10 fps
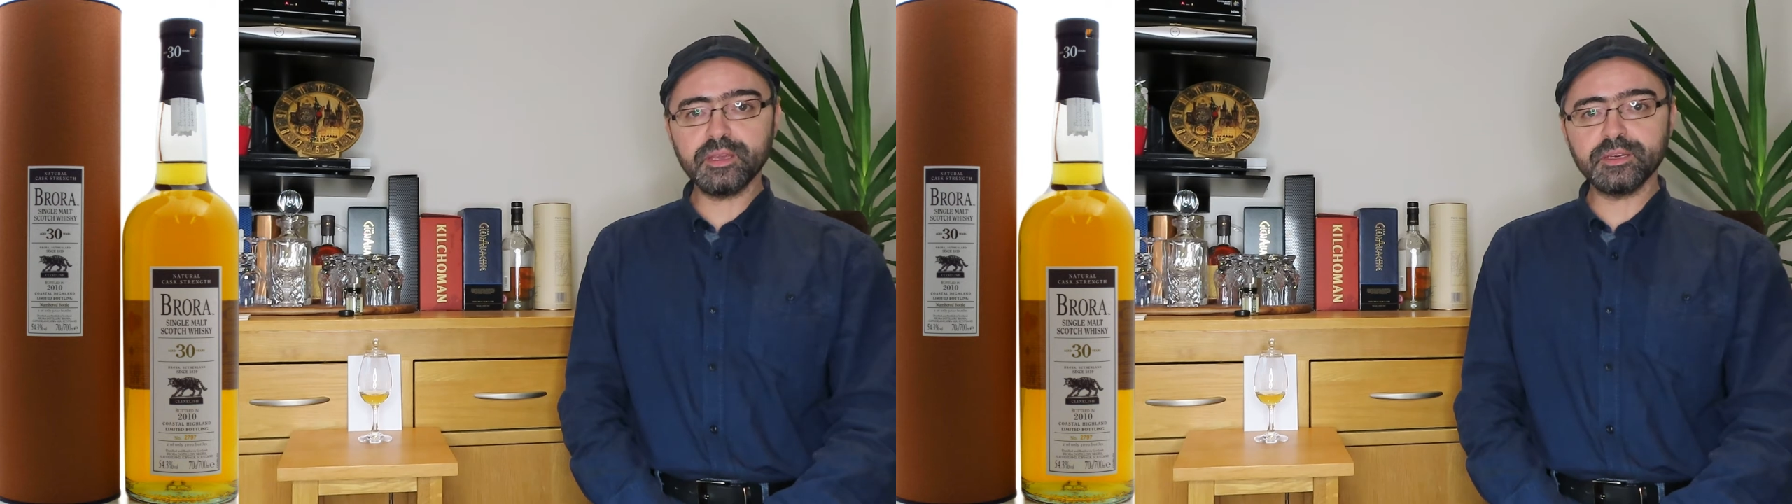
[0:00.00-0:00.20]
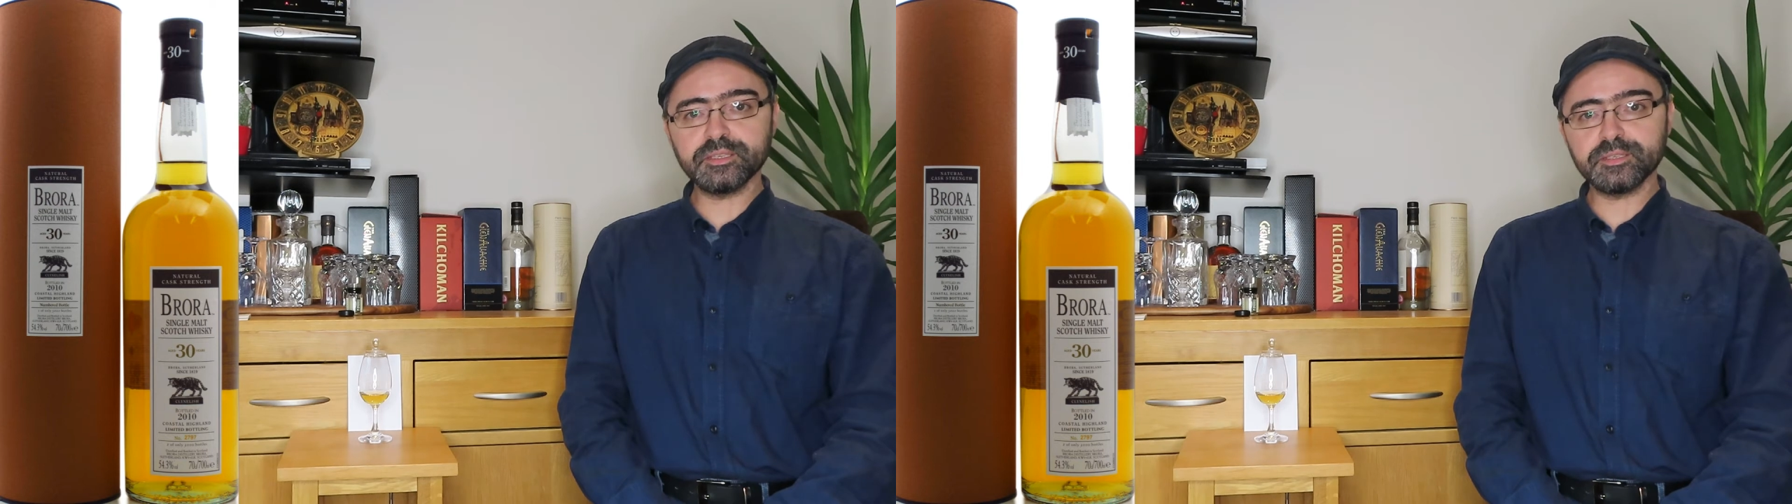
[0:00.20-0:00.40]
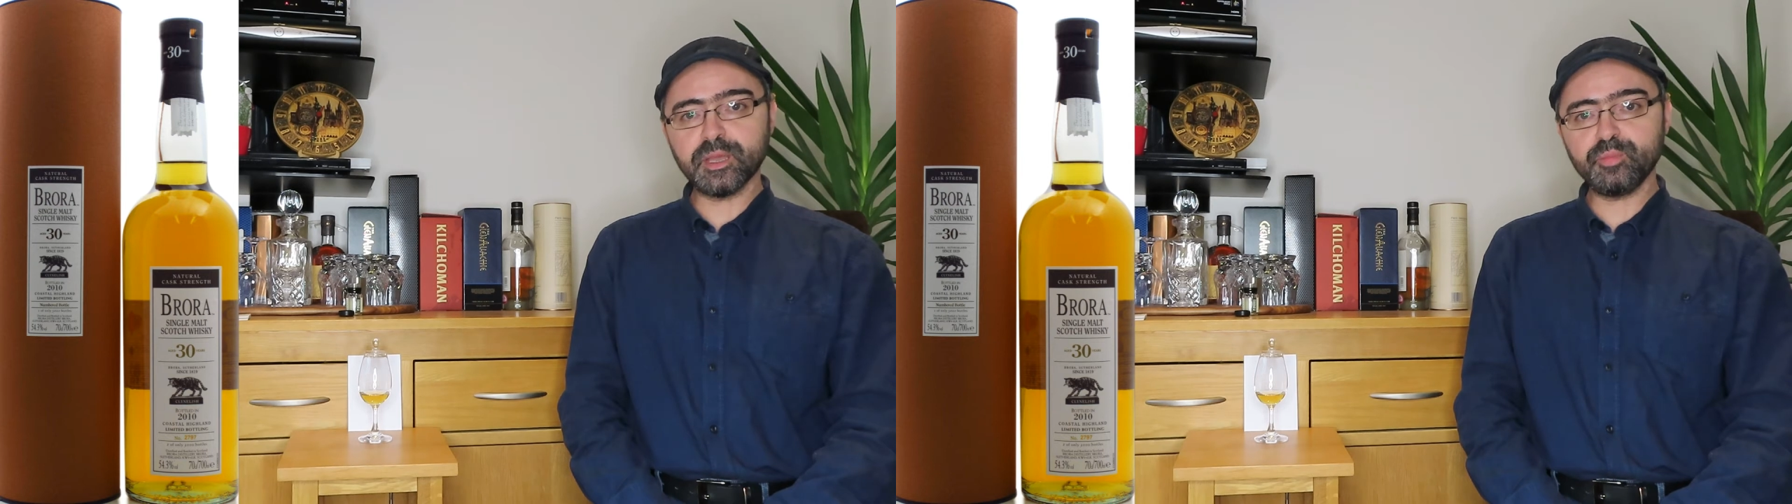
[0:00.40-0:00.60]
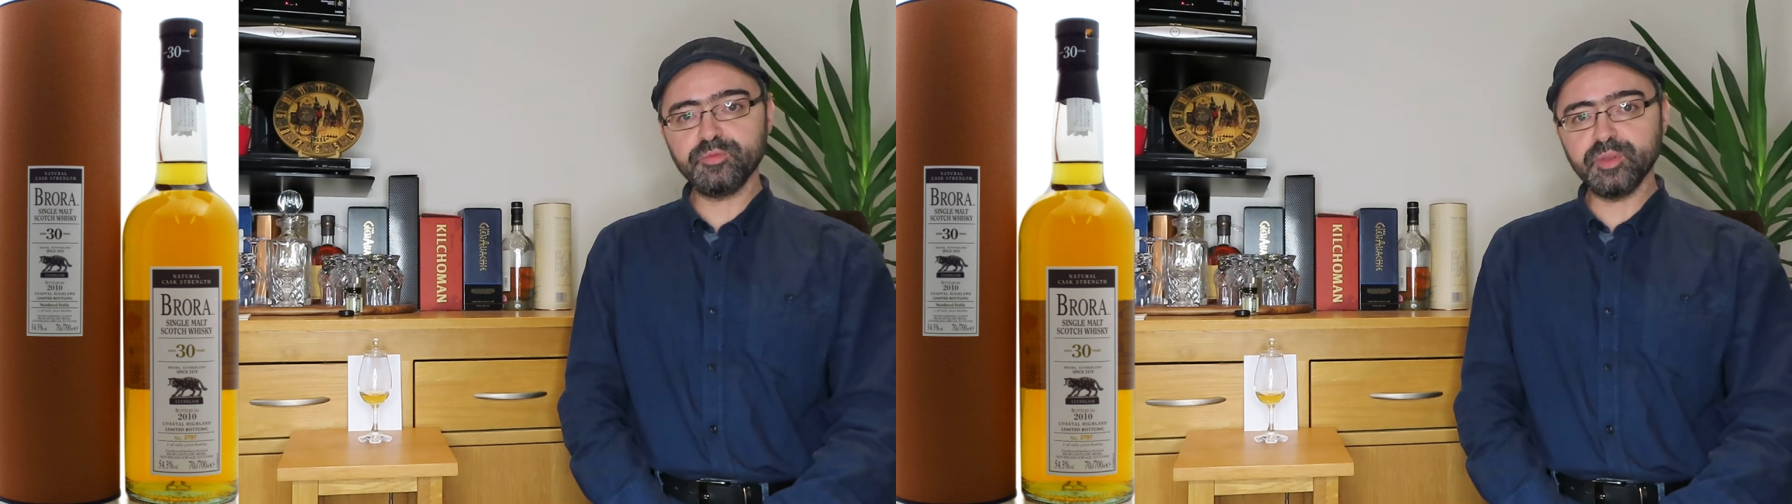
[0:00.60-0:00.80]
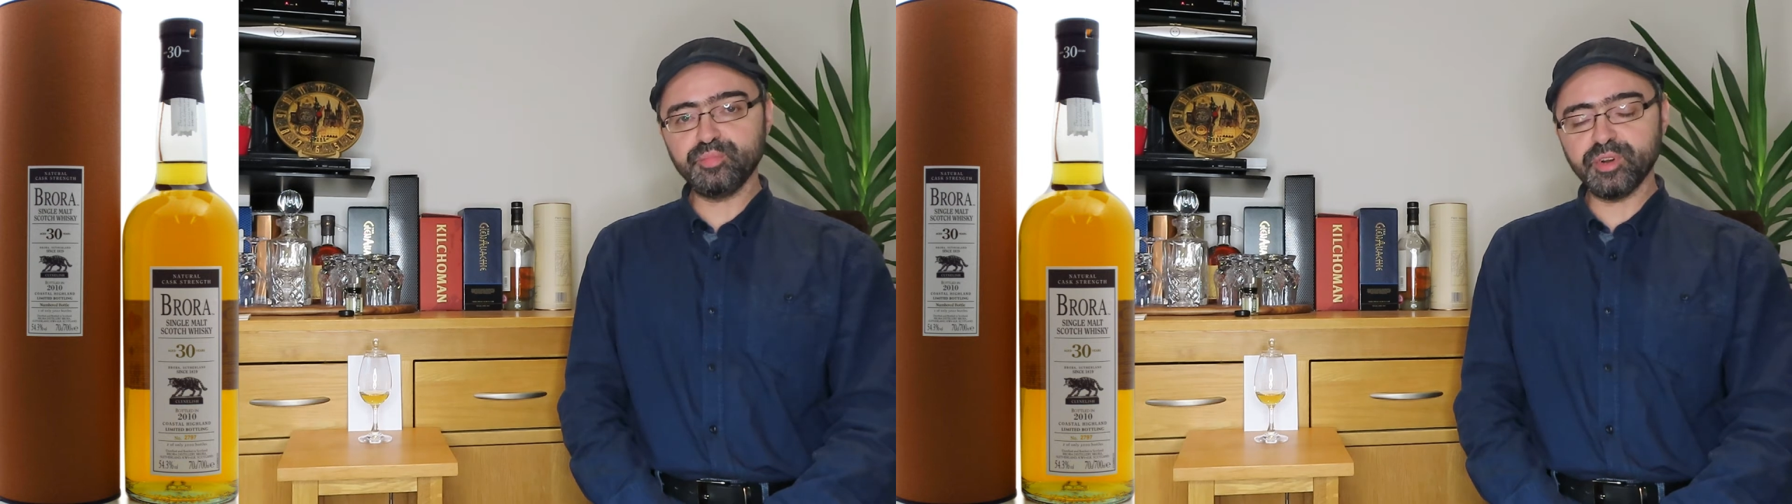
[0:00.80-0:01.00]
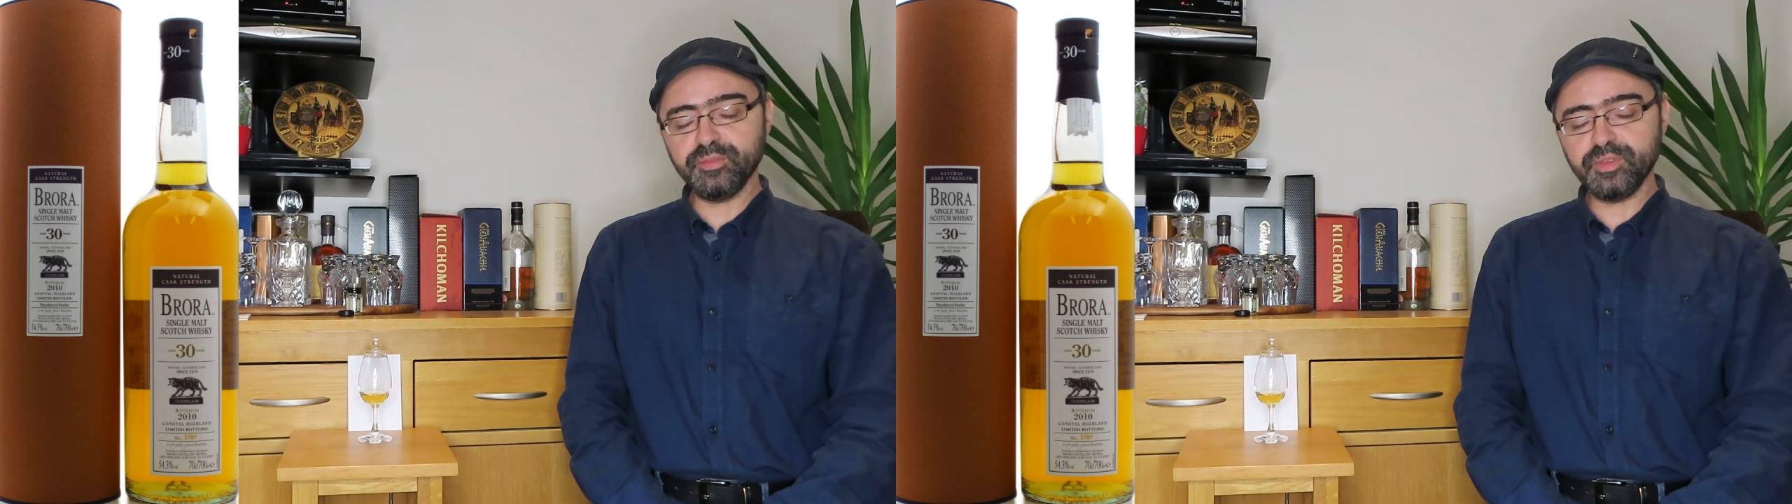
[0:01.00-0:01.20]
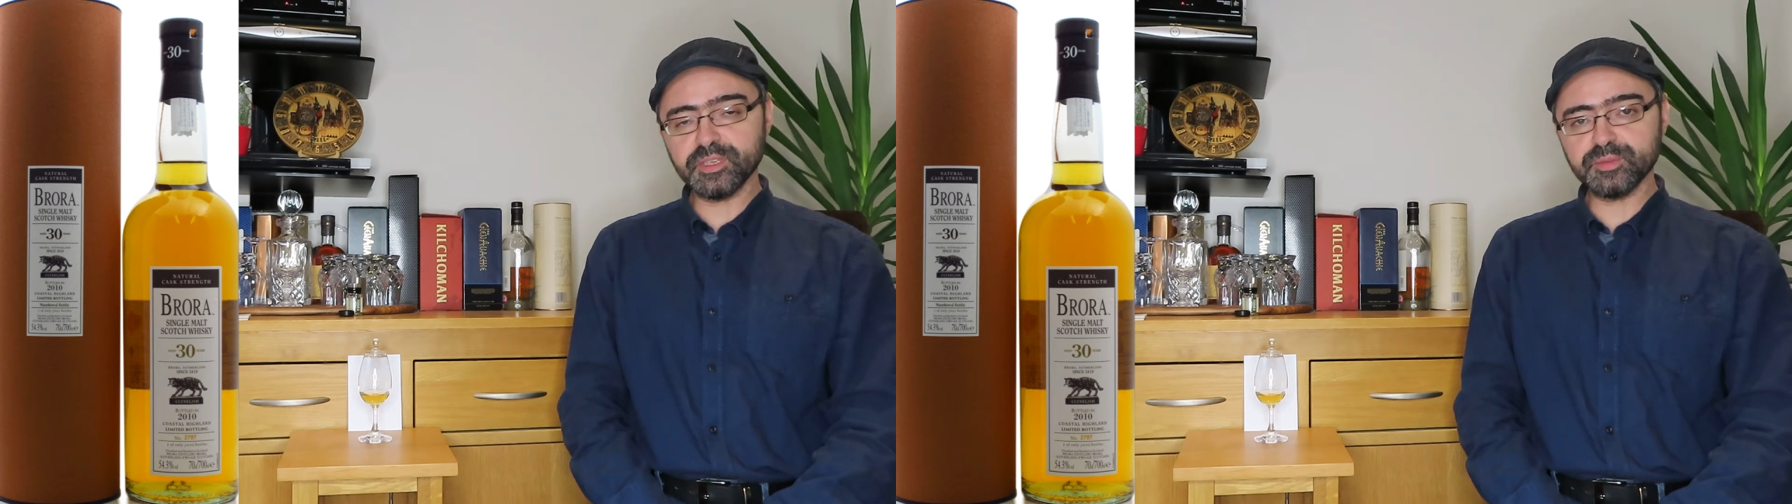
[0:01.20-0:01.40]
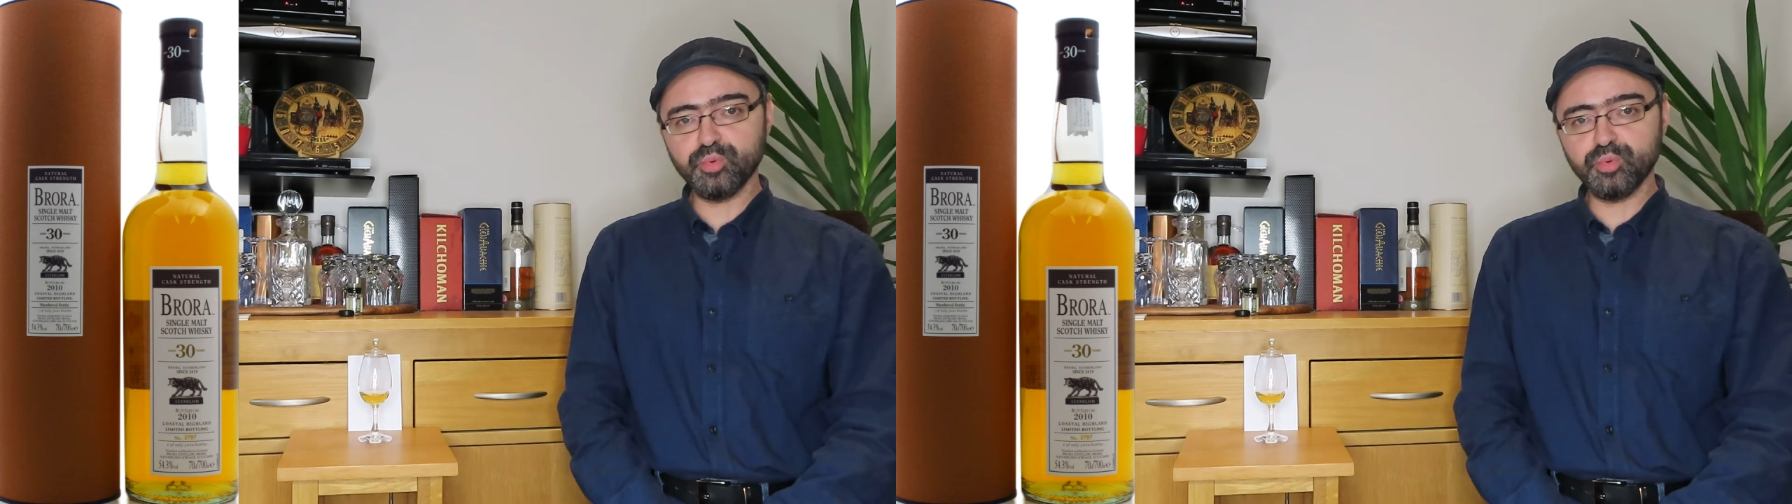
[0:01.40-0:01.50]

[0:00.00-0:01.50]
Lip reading: as some of the previous